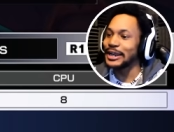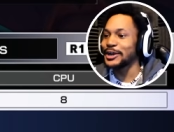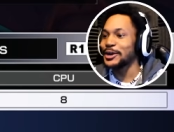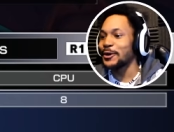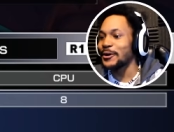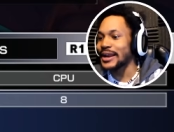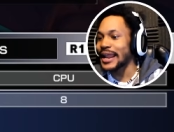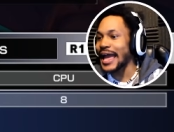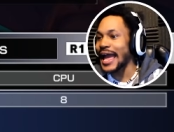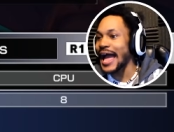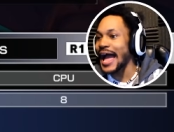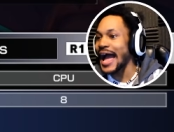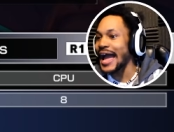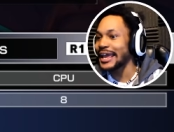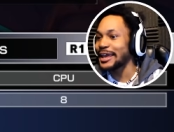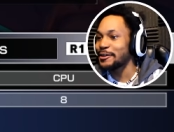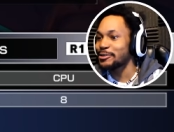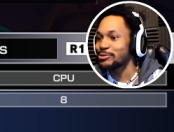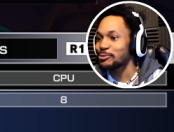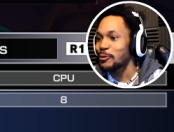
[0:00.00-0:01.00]
it on that
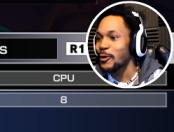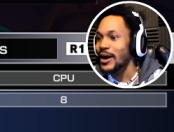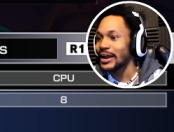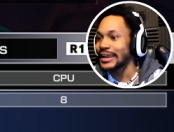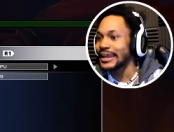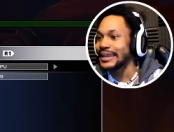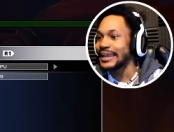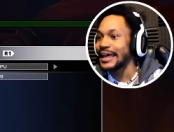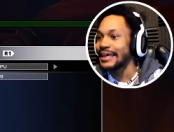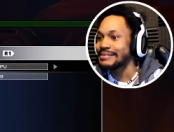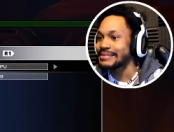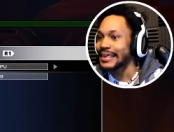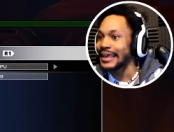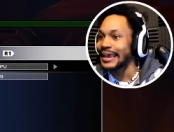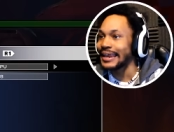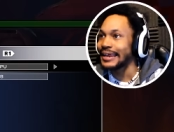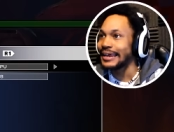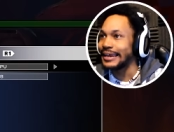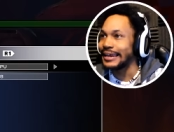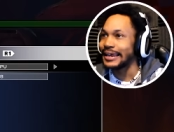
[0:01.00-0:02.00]
highest one and let's
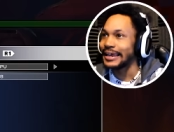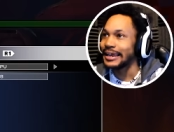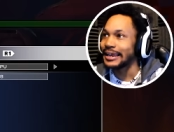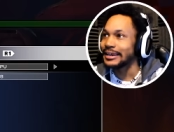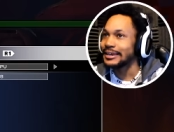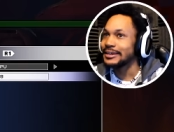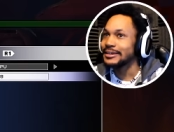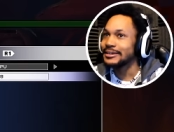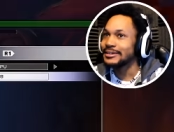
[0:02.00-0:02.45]
get it in.